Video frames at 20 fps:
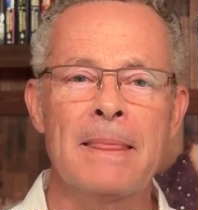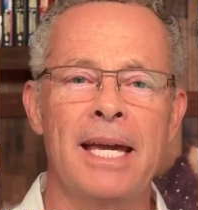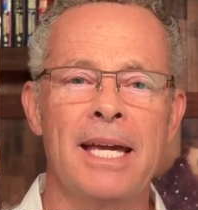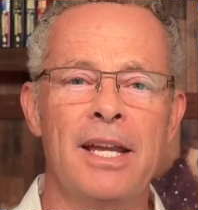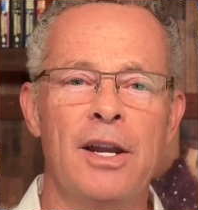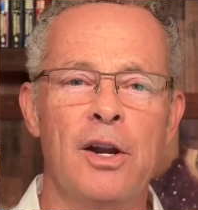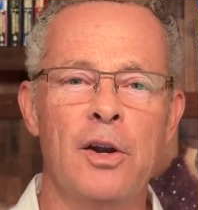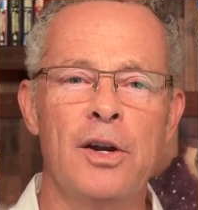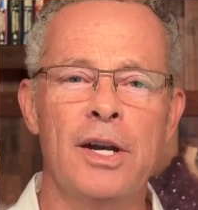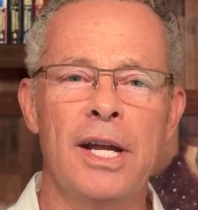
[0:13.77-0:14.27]

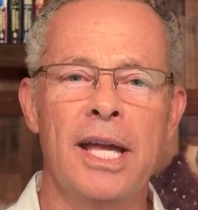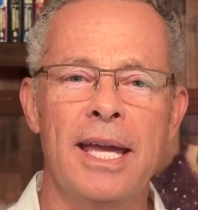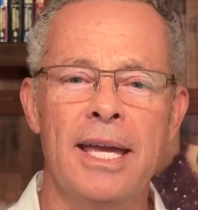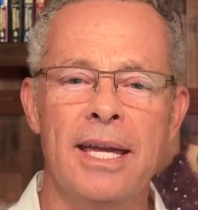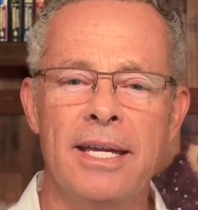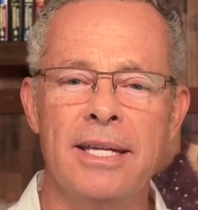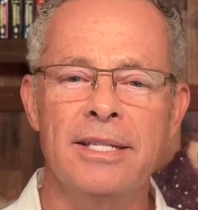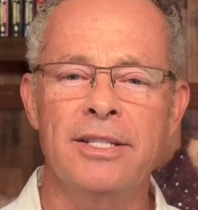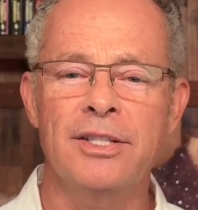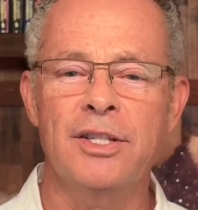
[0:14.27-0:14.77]
In her
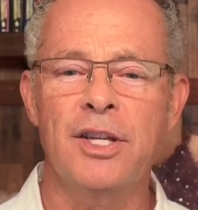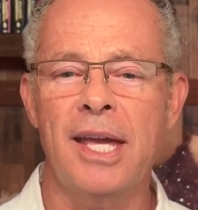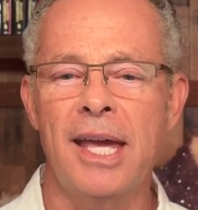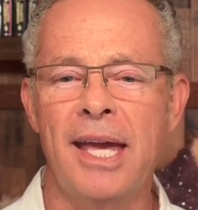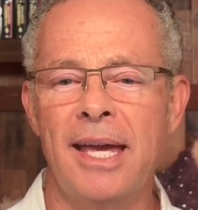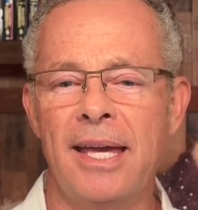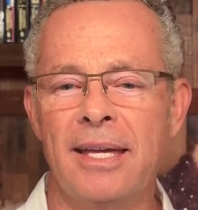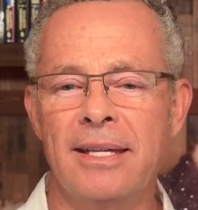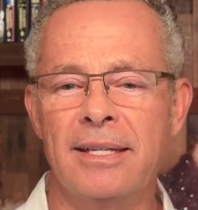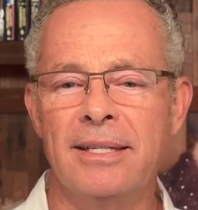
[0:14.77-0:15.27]
case, she
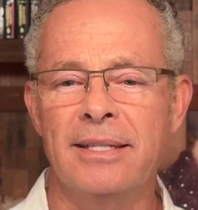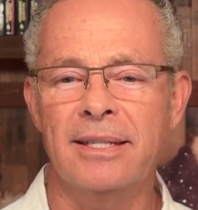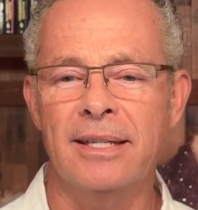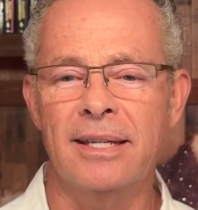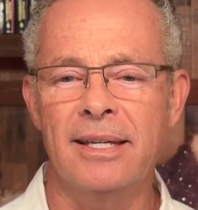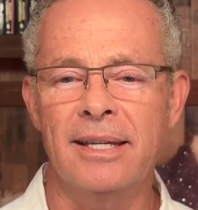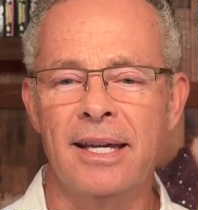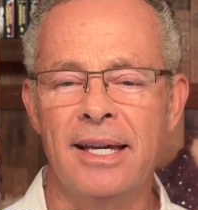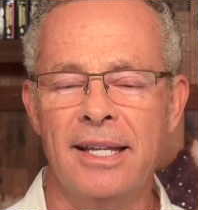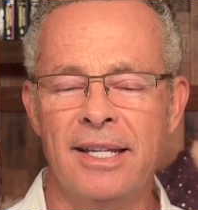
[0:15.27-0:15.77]
has
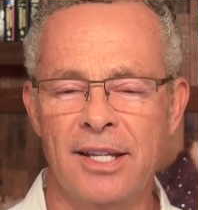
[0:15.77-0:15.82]
a